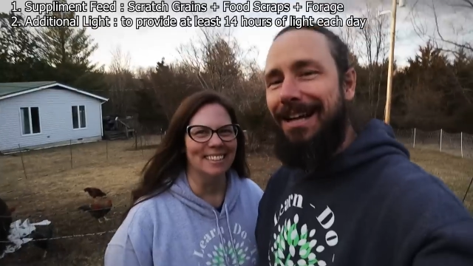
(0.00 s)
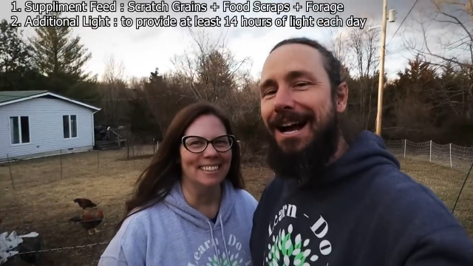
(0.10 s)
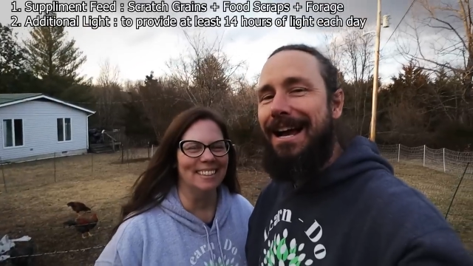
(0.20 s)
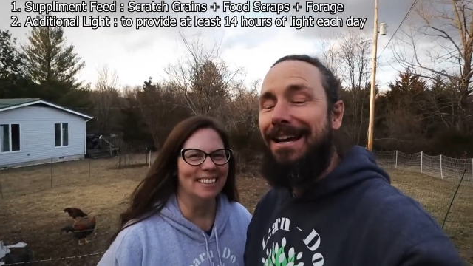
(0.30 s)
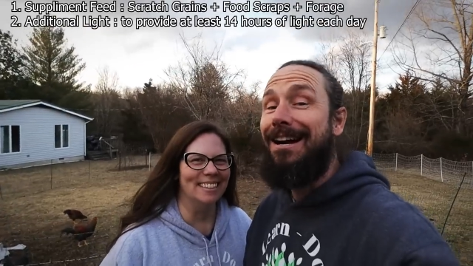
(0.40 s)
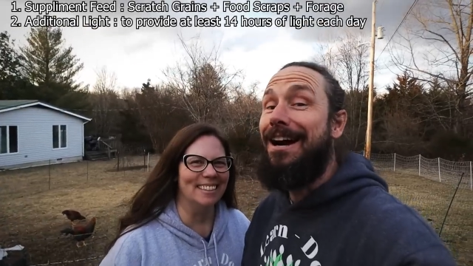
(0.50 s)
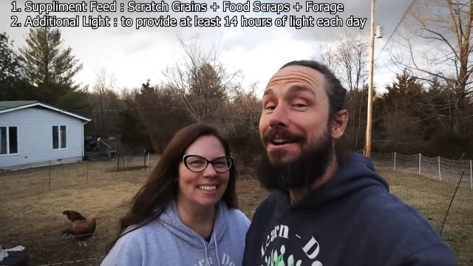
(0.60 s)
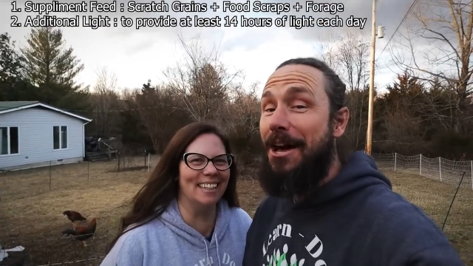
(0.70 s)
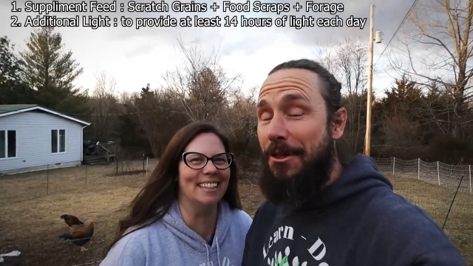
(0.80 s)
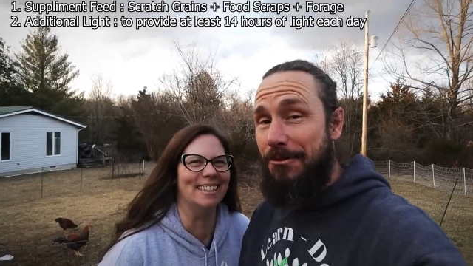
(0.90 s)
Speaker 1: Okay.
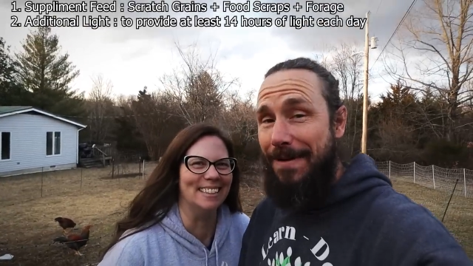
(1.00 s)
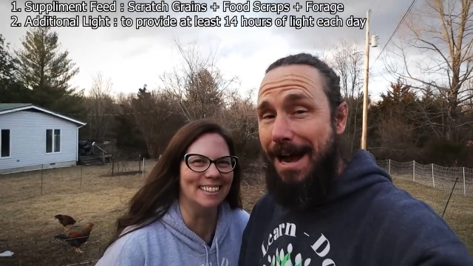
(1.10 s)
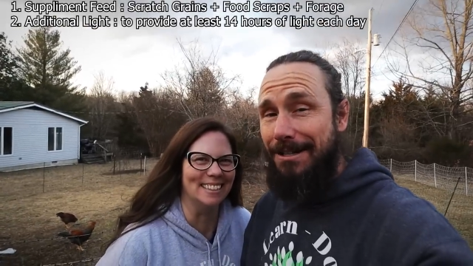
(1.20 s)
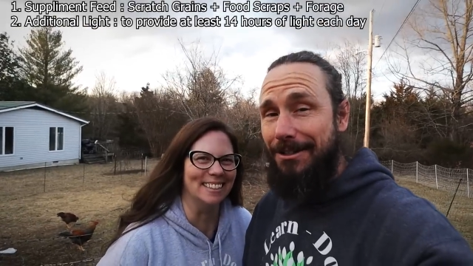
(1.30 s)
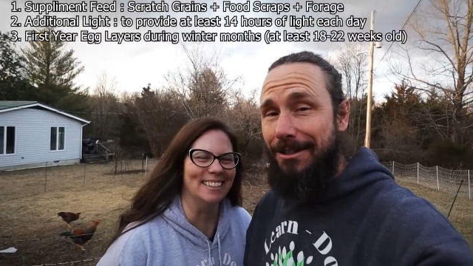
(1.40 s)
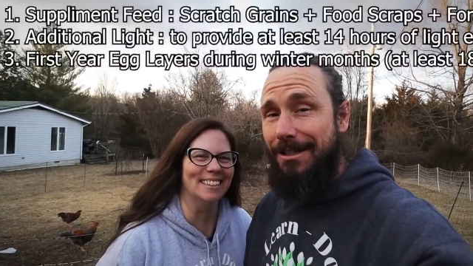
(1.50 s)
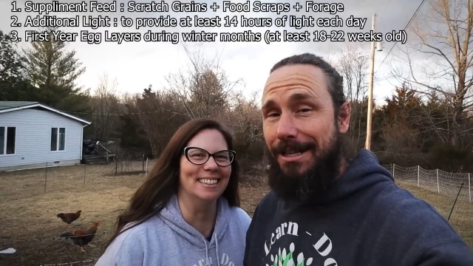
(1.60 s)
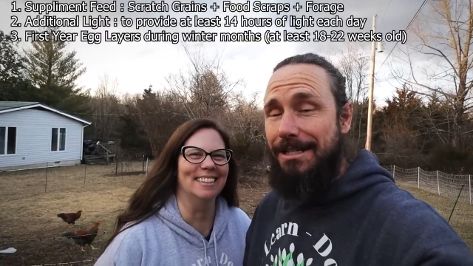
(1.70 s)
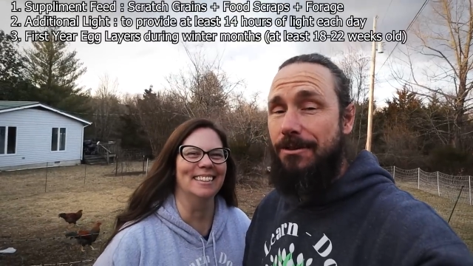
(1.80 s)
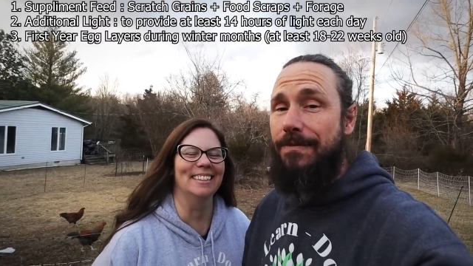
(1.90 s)
Another factor
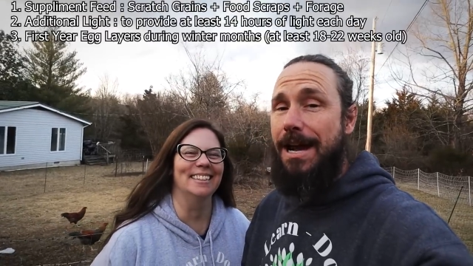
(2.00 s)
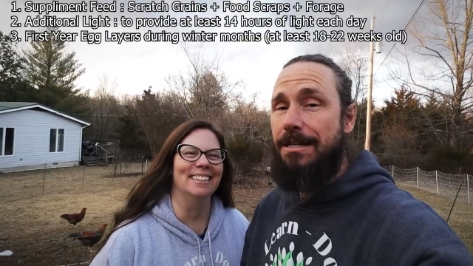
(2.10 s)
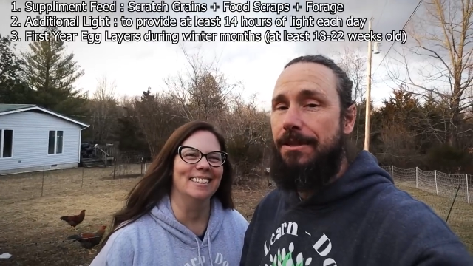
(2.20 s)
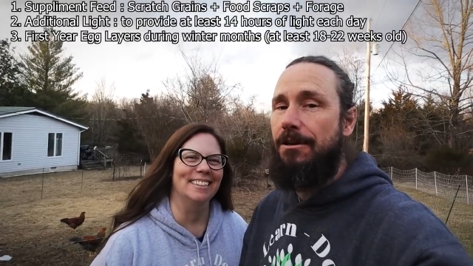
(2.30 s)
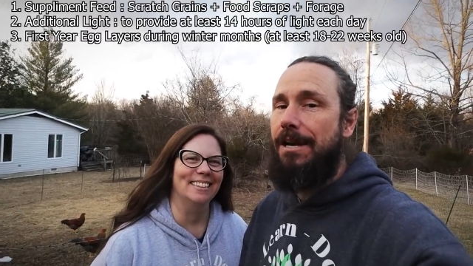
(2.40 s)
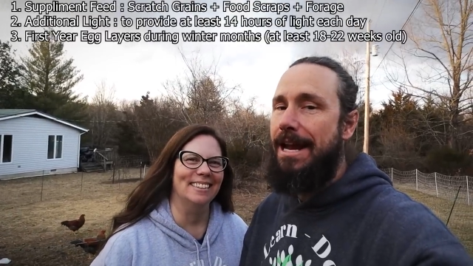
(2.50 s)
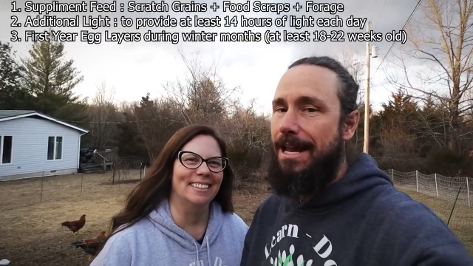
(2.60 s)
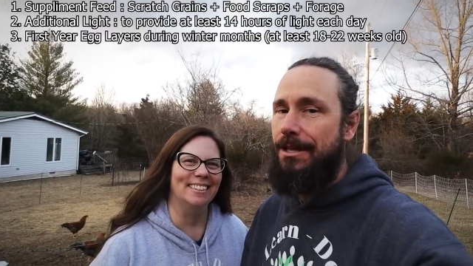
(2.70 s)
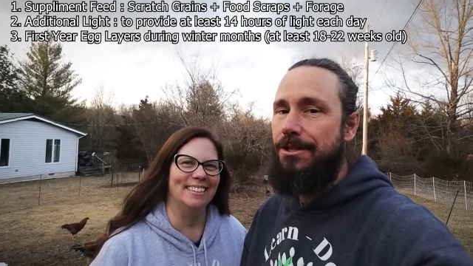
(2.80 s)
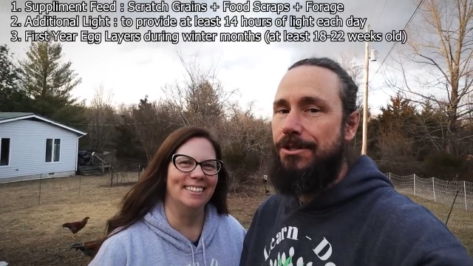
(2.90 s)
is the fact that our
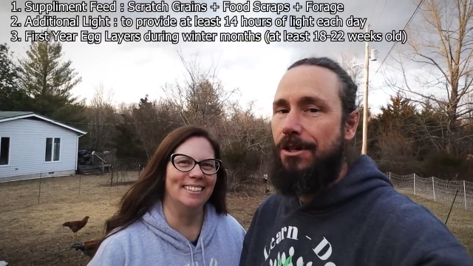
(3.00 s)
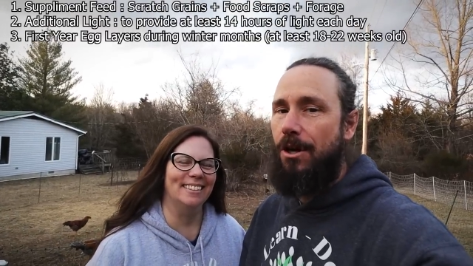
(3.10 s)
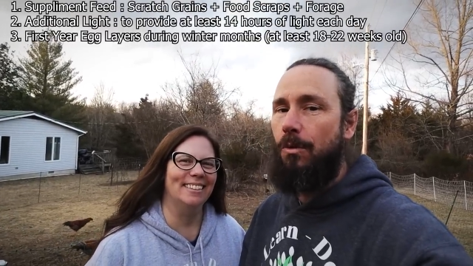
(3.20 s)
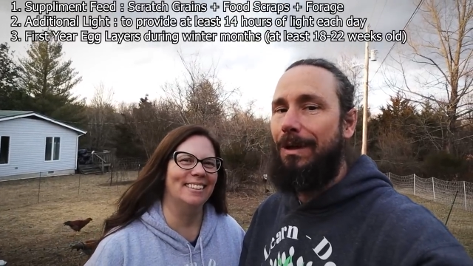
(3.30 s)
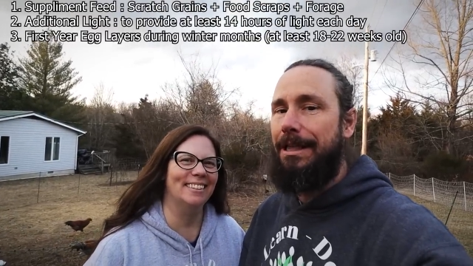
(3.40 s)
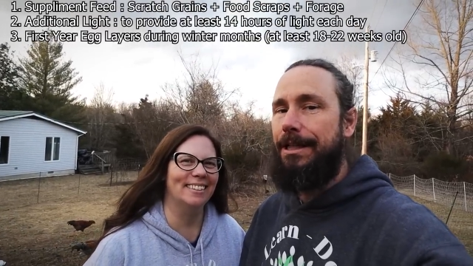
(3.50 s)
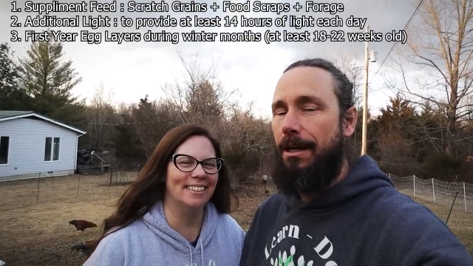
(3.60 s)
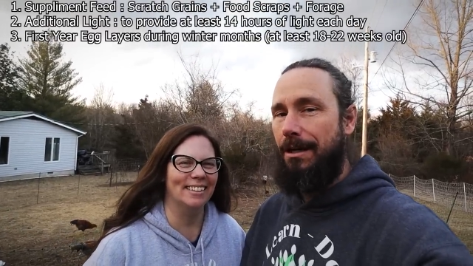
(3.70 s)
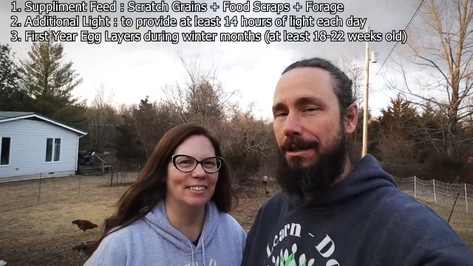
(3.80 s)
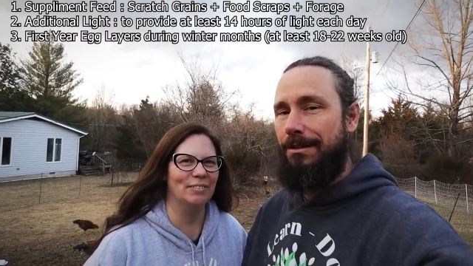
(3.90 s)
hens are really
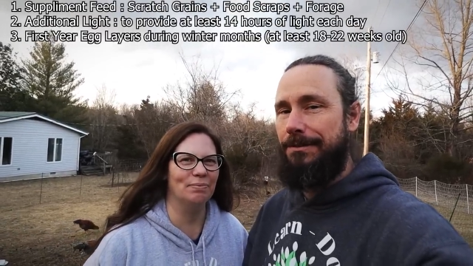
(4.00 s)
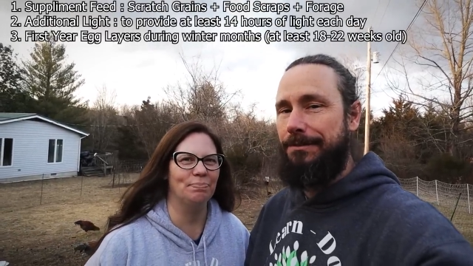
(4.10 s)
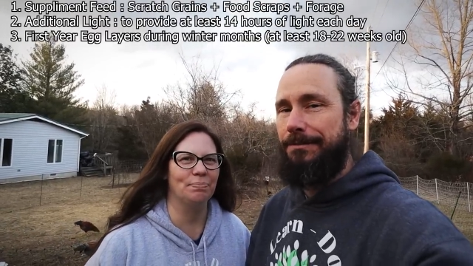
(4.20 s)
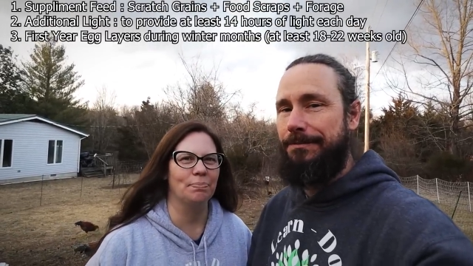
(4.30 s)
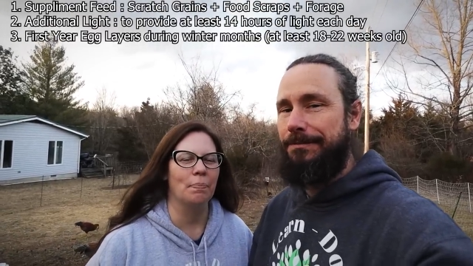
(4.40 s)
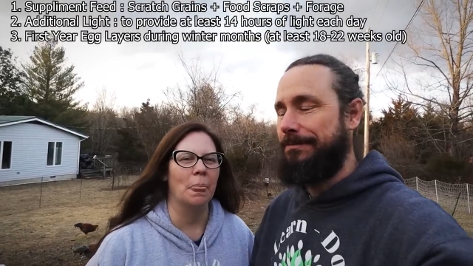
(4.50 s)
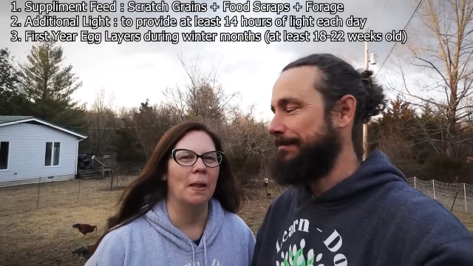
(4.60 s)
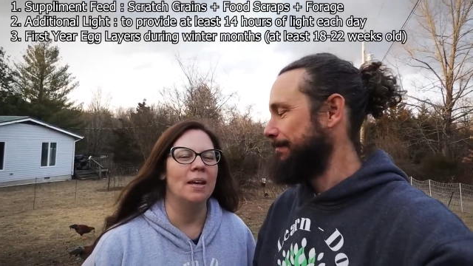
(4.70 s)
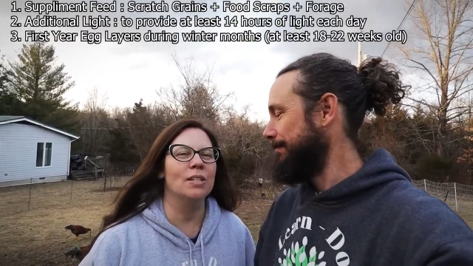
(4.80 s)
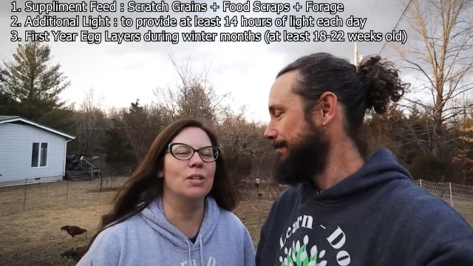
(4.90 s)
young.
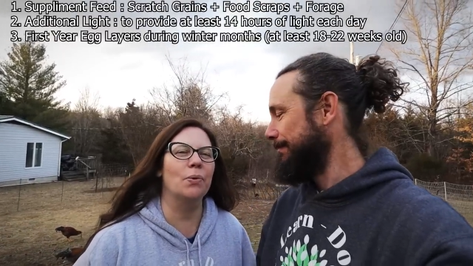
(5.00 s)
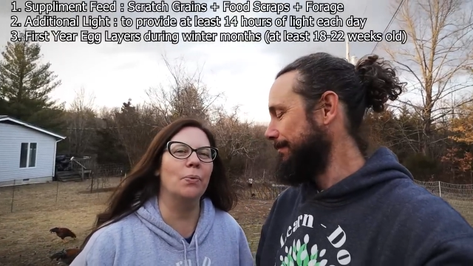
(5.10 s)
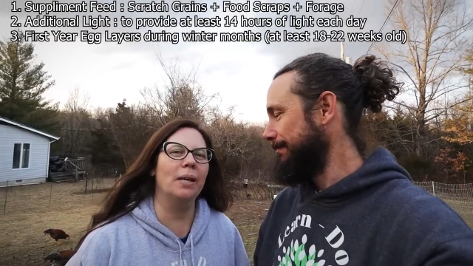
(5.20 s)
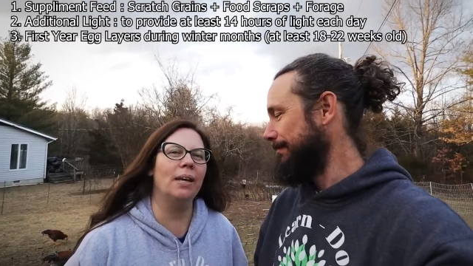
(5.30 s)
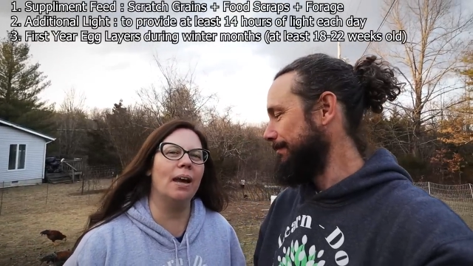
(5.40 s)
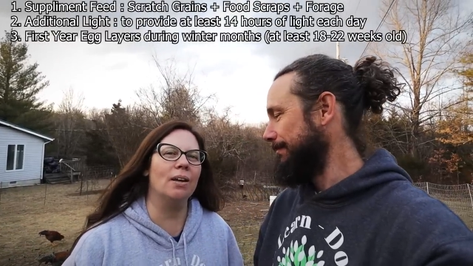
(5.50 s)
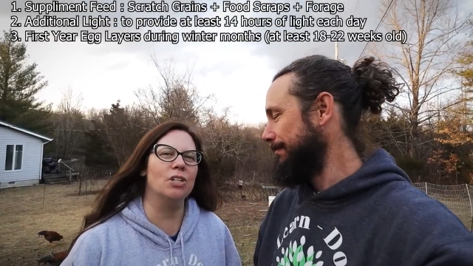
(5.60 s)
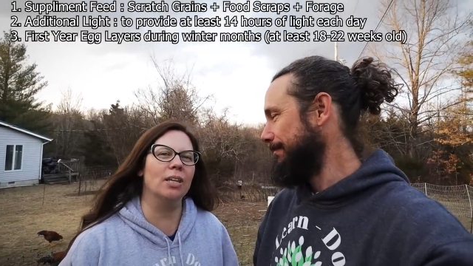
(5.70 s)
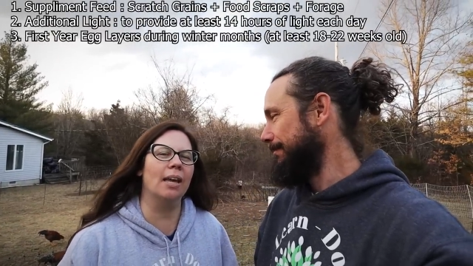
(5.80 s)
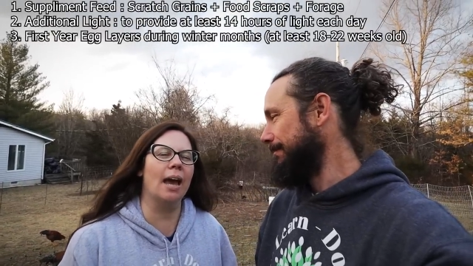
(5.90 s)
Speaker 2: So we
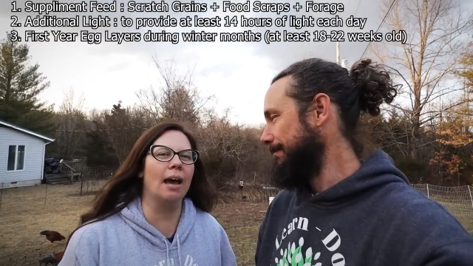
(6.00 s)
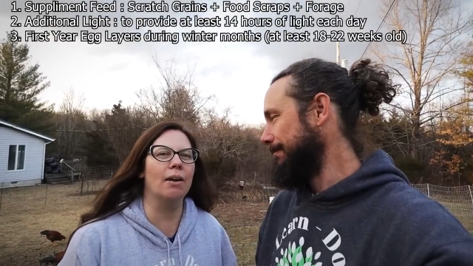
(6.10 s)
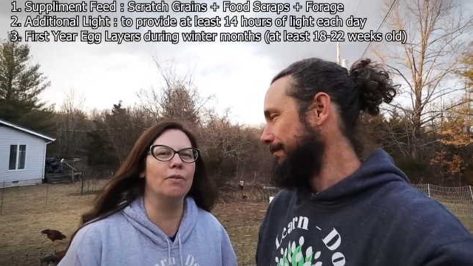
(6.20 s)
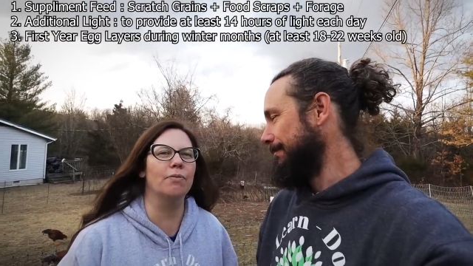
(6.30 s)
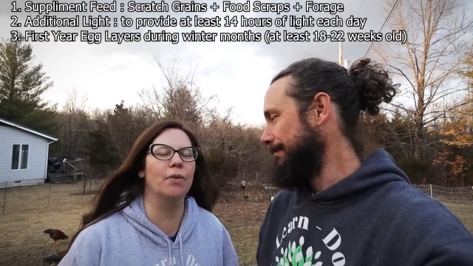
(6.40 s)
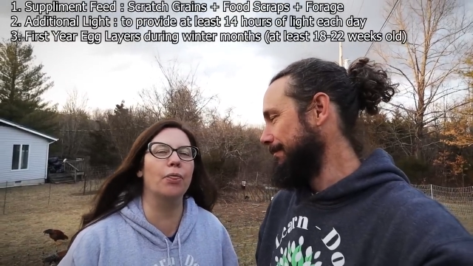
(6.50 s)
actually have